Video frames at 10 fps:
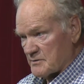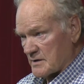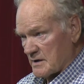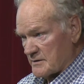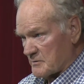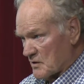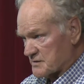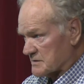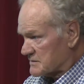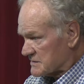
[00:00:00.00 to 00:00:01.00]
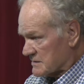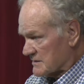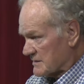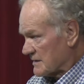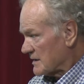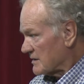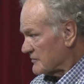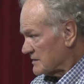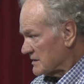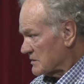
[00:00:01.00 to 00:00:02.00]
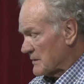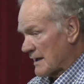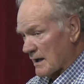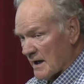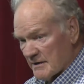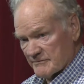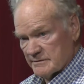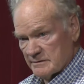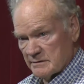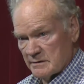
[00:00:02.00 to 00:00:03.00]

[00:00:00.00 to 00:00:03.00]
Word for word: pro- the most absurd thing I ever did in my life.